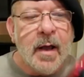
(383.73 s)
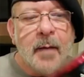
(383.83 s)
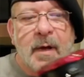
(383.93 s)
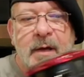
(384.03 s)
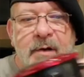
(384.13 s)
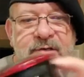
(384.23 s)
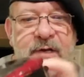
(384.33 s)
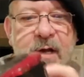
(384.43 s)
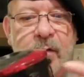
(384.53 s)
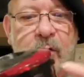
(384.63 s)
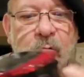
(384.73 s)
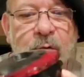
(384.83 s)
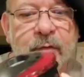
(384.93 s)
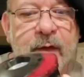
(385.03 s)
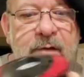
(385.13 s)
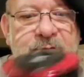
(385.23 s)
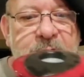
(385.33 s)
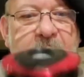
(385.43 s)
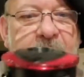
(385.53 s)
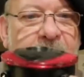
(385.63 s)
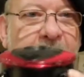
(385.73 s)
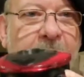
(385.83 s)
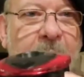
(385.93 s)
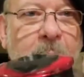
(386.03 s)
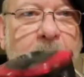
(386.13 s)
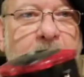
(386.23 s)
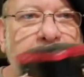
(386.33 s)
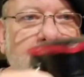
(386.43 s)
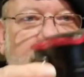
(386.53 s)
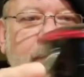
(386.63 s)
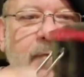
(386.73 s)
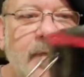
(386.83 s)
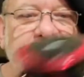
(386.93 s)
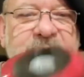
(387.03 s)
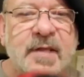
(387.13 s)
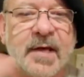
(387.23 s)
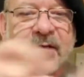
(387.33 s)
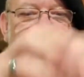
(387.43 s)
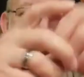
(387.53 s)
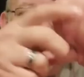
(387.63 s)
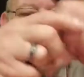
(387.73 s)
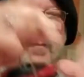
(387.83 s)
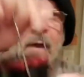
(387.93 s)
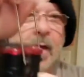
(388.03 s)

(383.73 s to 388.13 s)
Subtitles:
But here's another cool thing. So you got that, but lift these things up